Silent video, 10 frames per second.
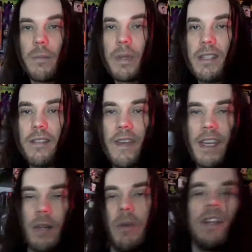Peter
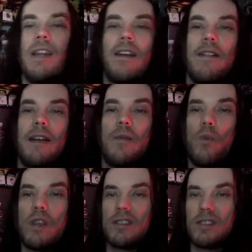Venkman
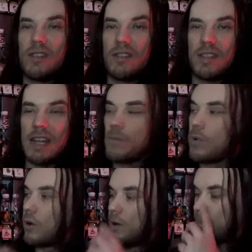and Winston
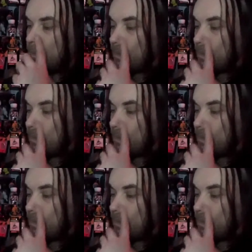Zedmore.